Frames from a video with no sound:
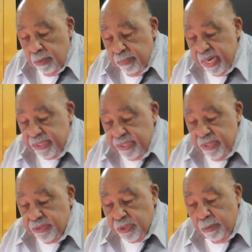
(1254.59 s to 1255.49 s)
make the
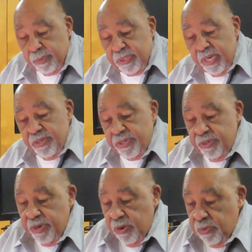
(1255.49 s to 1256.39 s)

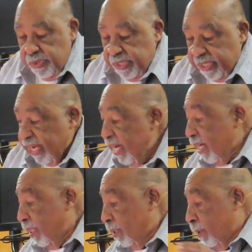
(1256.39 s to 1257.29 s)
interpretation known to the
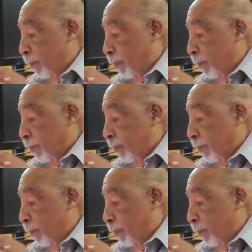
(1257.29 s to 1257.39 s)
king?